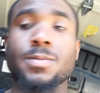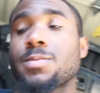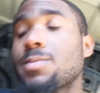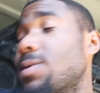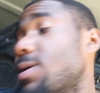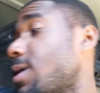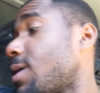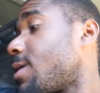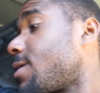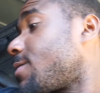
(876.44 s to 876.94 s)

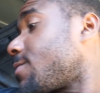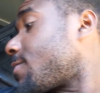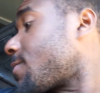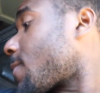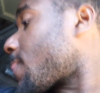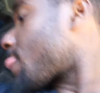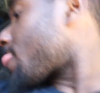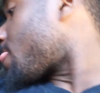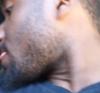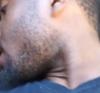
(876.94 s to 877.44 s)
Yeah.
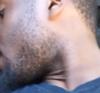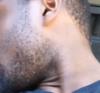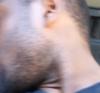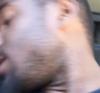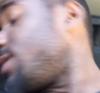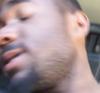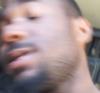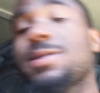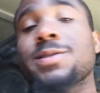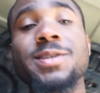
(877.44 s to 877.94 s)

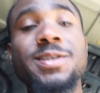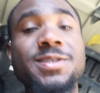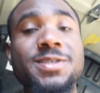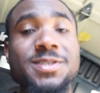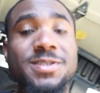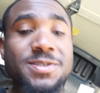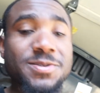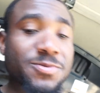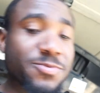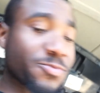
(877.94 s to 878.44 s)
This
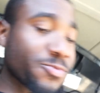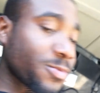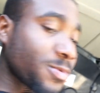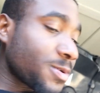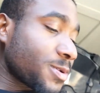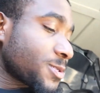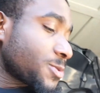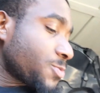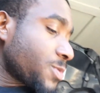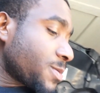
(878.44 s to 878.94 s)

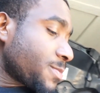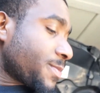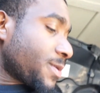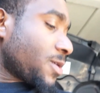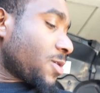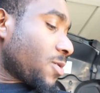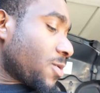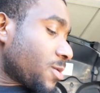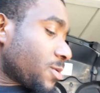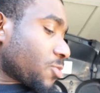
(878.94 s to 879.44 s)
was what be
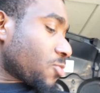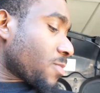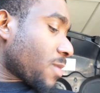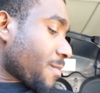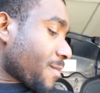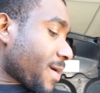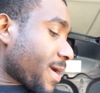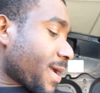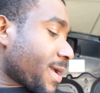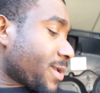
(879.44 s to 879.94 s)
going through my
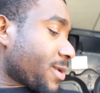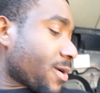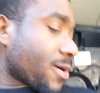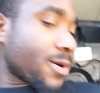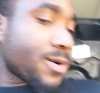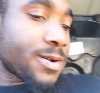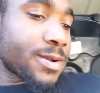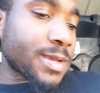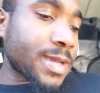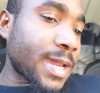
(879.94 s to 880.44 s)
mind,
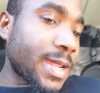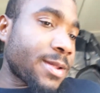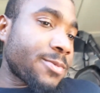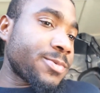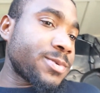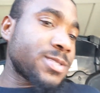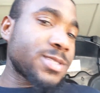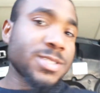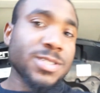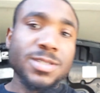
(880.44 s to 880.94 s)
y'all. Kind of
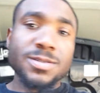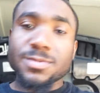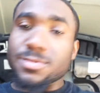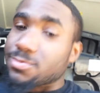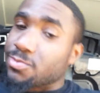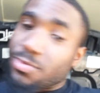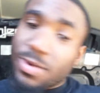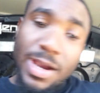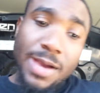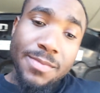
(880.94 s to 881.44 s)
was just
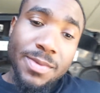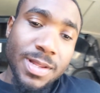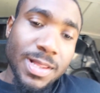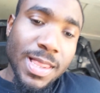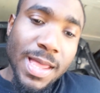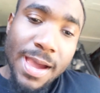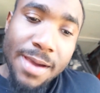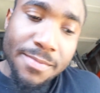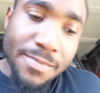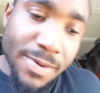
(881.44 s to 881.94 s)
rambling a
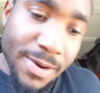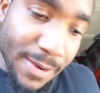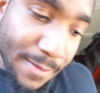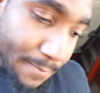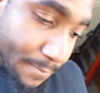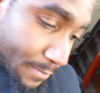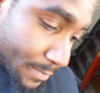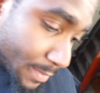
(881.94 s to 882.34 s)
lot, but